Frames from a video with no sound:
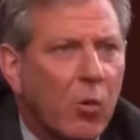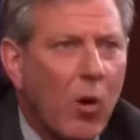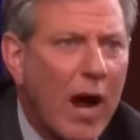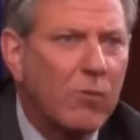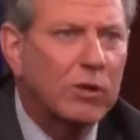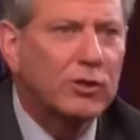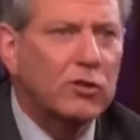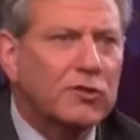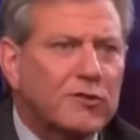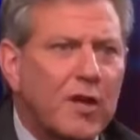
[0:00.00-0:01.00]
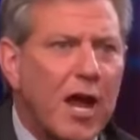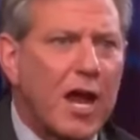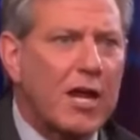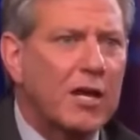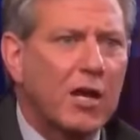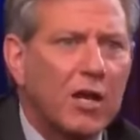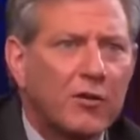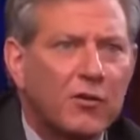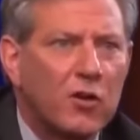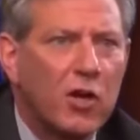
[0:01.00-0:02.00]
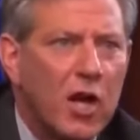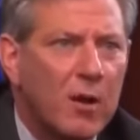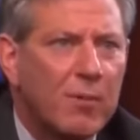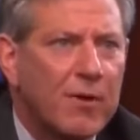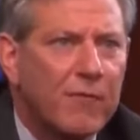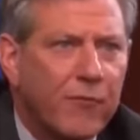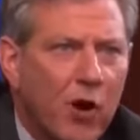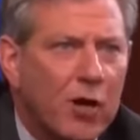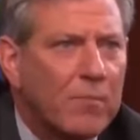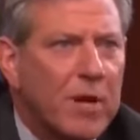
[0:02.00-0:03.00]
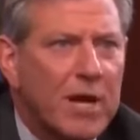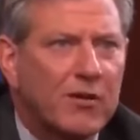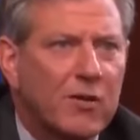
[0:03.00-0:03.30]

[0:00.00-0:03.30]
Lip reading: Why would you say to him in front of me and